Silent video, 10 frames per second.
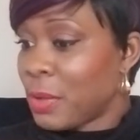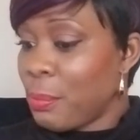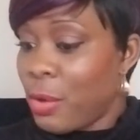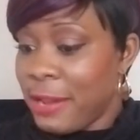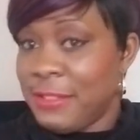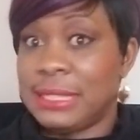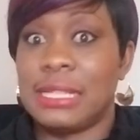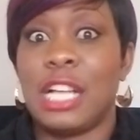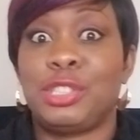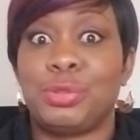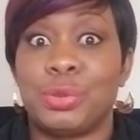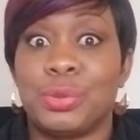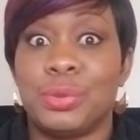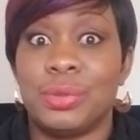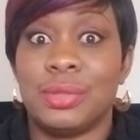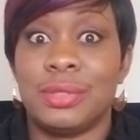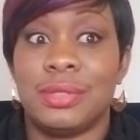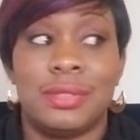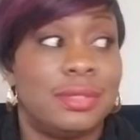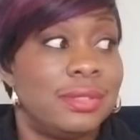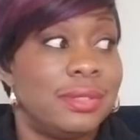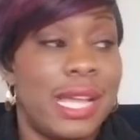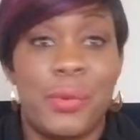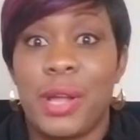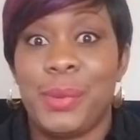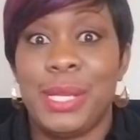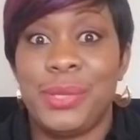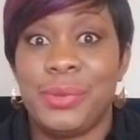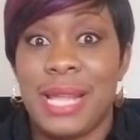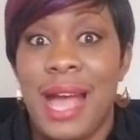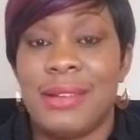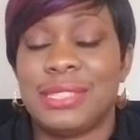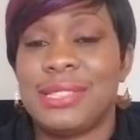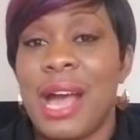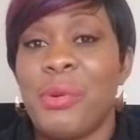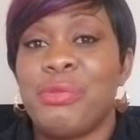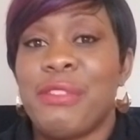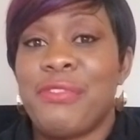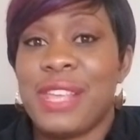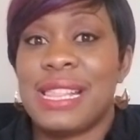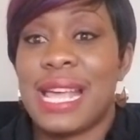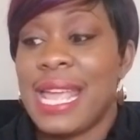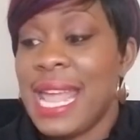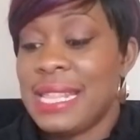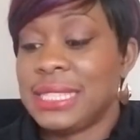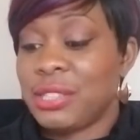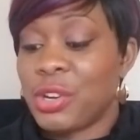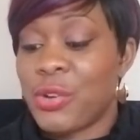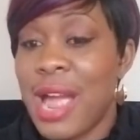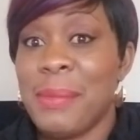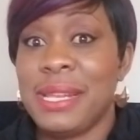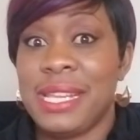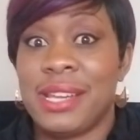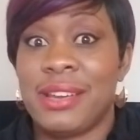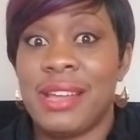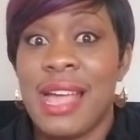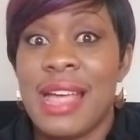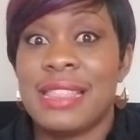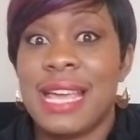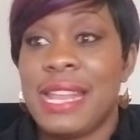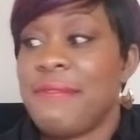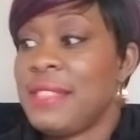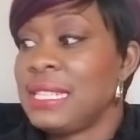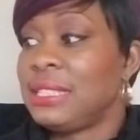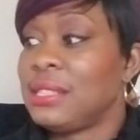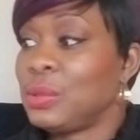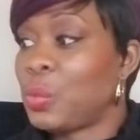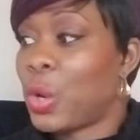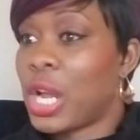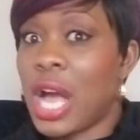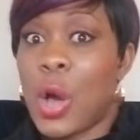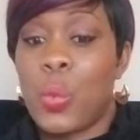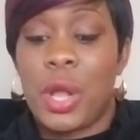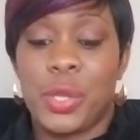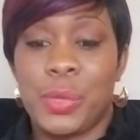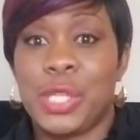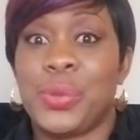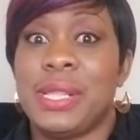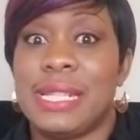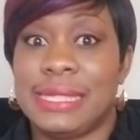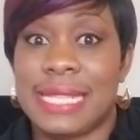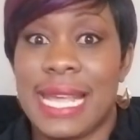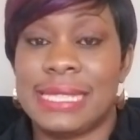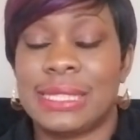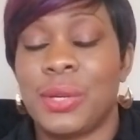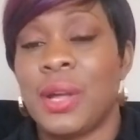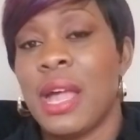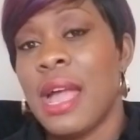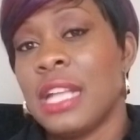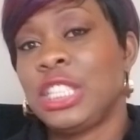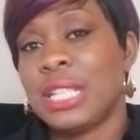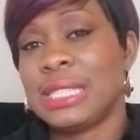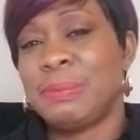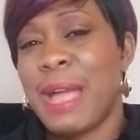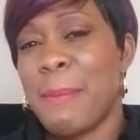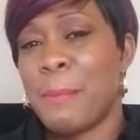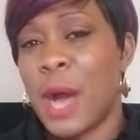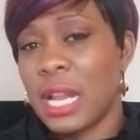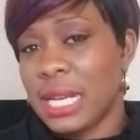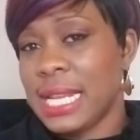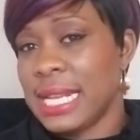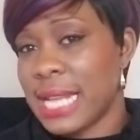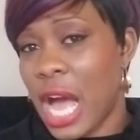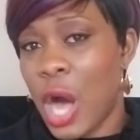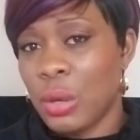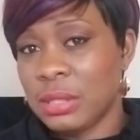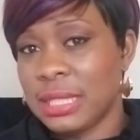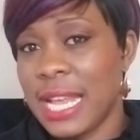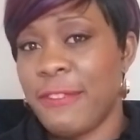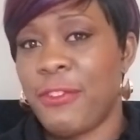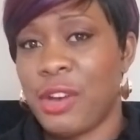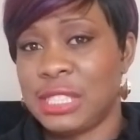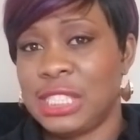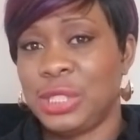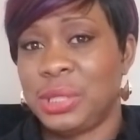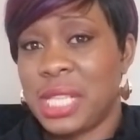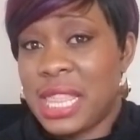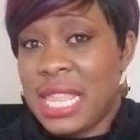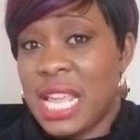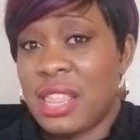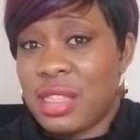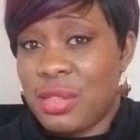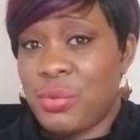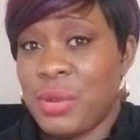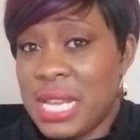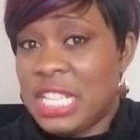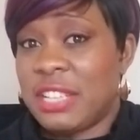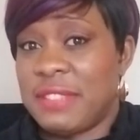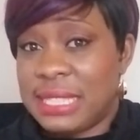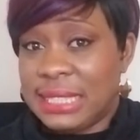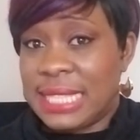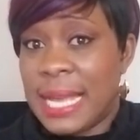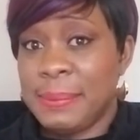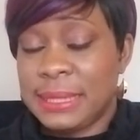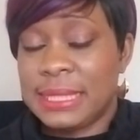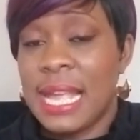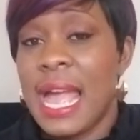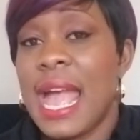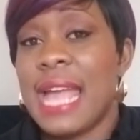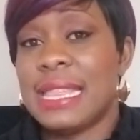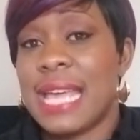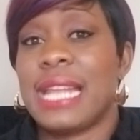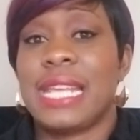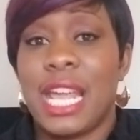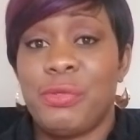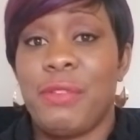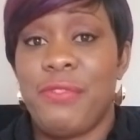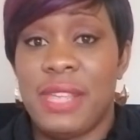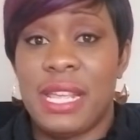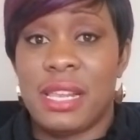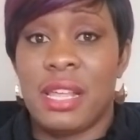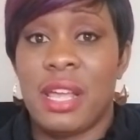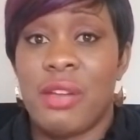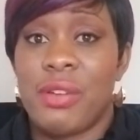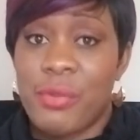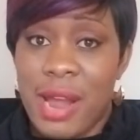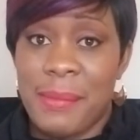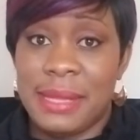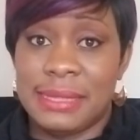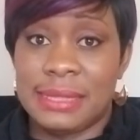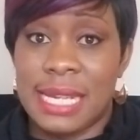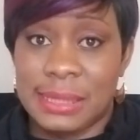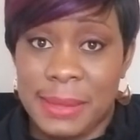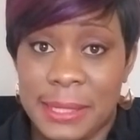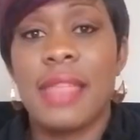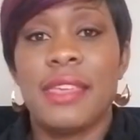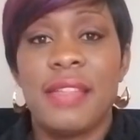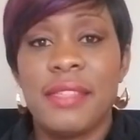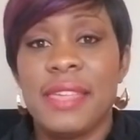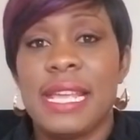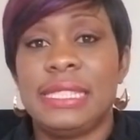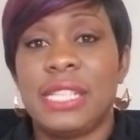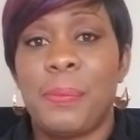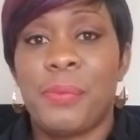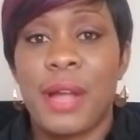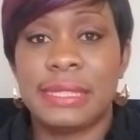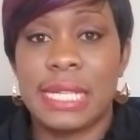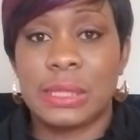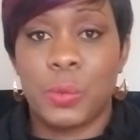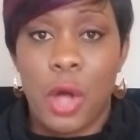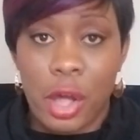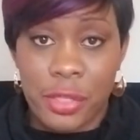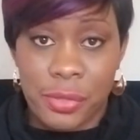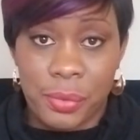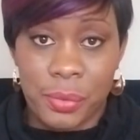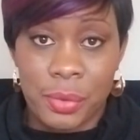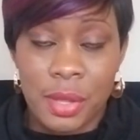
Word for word: What if it's not true? Like, what do we do now? So, that would reveal that, hey, there's a requirement here that if this doesn't work out, what do we do in this case? So, just by modeling it out, it forces you to think through each of the steps, and that can reveal requirements as well. The other thing is your process walkthrough.